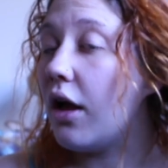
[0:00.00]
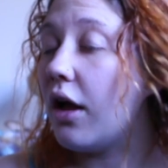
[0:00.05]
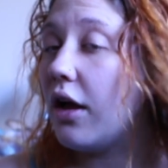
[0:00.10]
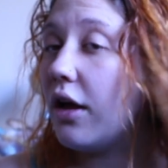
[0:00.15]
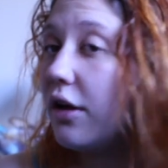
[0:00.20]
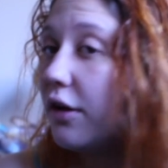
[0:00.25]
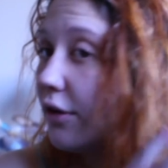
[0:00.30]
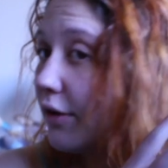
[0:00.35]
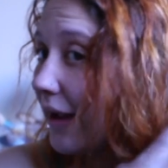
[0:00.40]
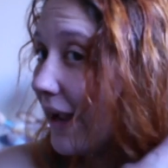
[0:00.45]

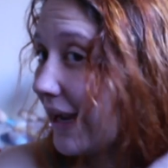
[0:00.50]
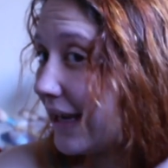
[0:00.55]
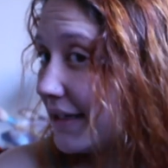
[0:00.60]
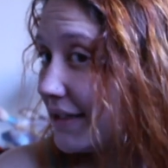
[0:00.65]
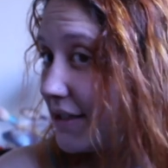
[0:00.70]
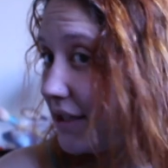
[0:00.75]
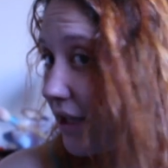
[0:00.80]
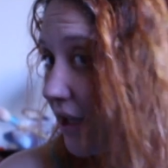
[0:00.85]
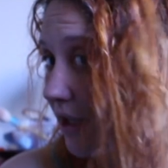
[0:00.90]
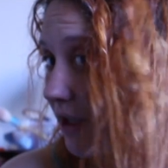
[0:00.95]
All
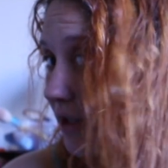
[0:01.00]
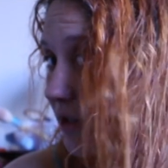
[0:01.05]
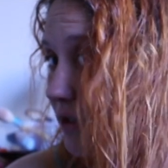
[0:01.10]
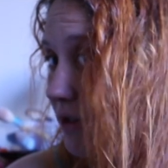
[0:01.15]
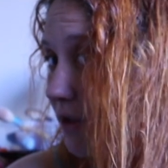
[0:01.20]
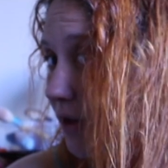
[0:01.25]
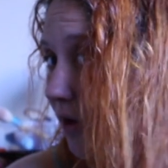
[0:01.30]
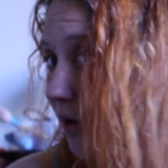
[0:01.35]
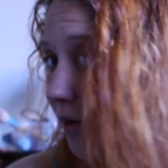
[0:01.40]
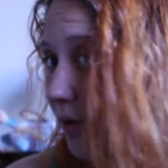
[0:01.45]
right.
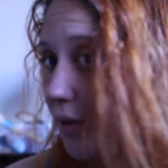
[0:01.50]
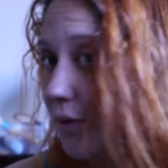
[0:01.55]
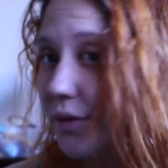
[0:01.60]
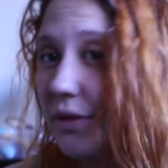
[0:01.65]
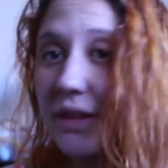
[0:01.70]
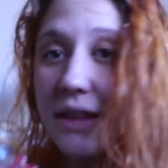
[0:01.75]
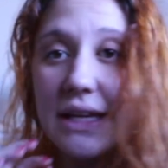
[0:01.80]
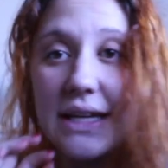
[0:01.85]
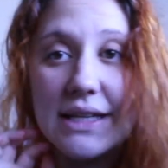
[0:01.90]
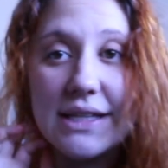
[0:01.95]
So
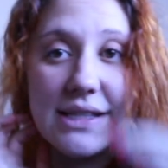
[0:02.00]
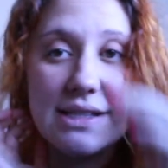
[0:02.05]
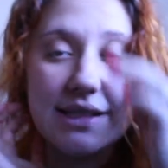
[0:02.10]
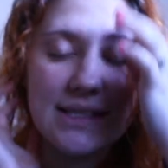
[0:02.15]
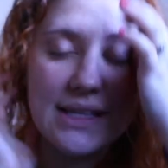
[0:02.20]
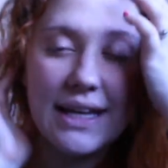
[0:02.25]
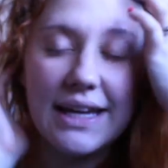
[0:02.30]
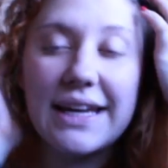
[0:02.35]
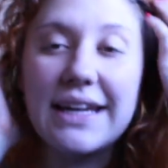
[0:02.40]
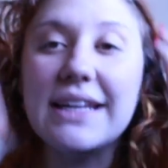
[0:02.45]

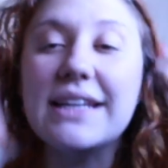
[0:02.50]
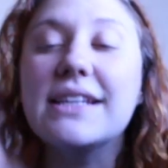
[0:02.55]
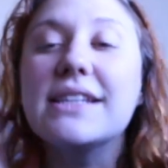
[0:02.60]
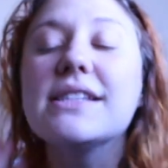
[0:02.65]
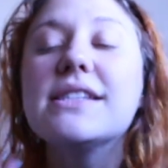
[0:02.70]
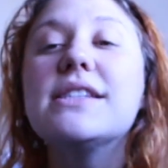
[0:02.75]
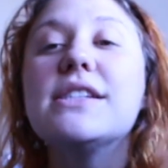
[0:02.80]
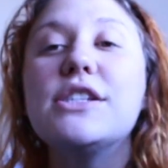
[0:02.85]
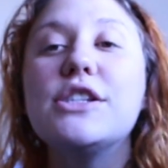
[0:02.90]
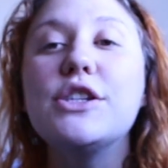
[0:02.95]
this
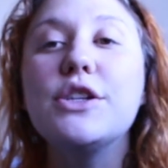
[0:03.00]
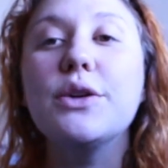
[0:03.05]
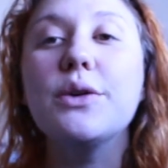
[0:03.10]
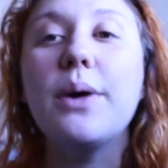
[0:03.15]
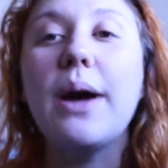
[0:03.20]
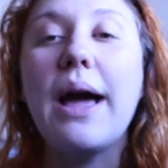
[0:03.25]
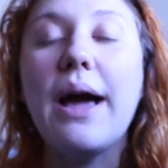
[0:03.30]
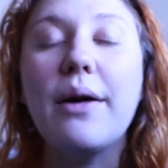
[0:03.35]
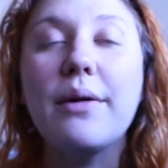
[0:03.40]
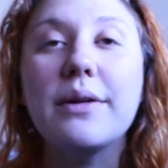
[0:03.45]
is 2
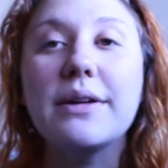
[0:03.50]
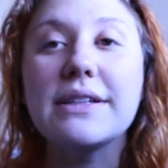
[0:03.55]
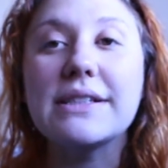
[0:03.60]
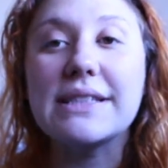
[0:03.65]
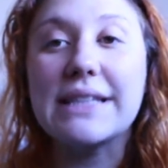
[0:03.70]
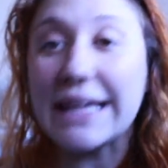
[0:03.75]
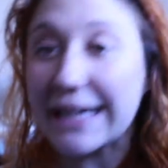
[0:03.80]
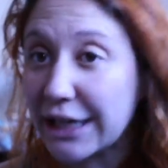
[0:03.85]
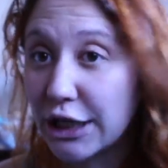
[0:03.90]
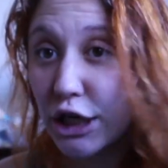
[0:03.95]
hours
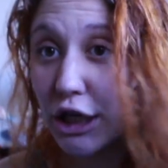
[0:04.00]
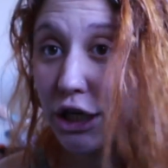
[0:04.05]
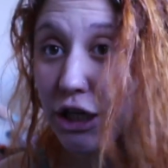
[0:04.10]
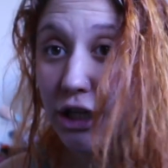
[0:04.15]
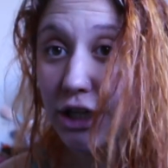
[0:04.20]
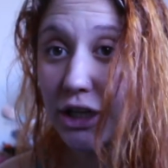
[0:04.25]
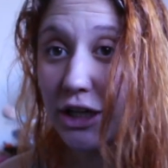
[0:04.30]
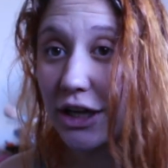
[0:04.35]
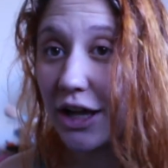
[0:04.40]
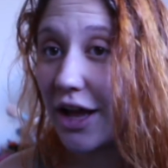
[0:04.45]

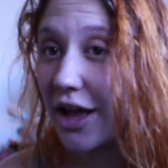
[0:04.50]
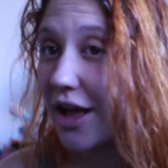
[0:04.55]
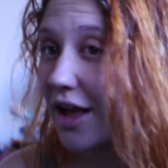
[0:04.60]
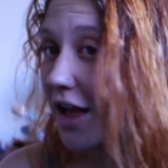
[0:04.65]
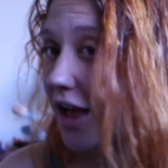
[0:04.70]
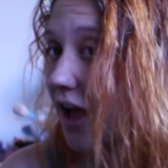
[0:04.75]
later.